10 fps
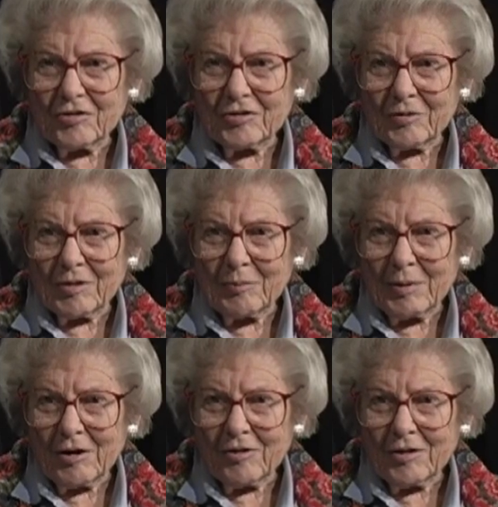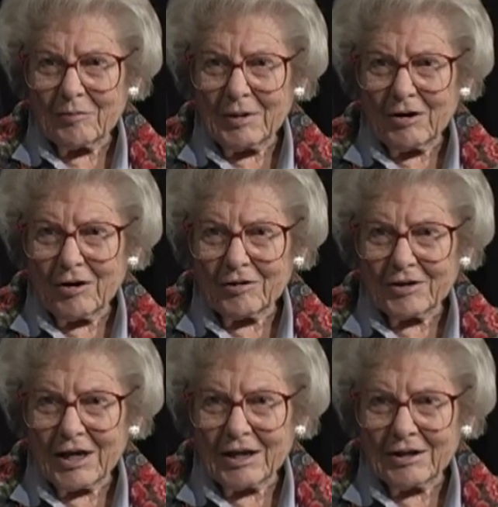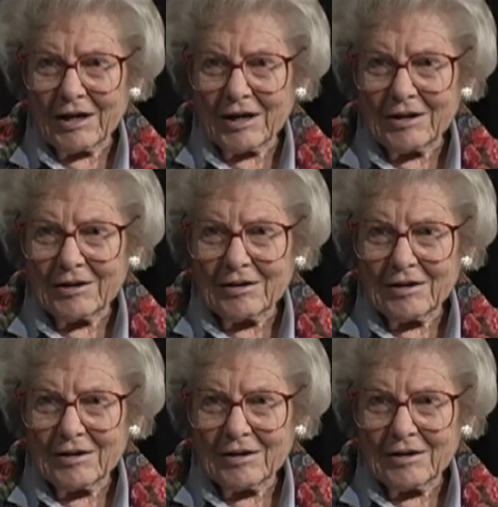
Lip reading: something better than me all day and night.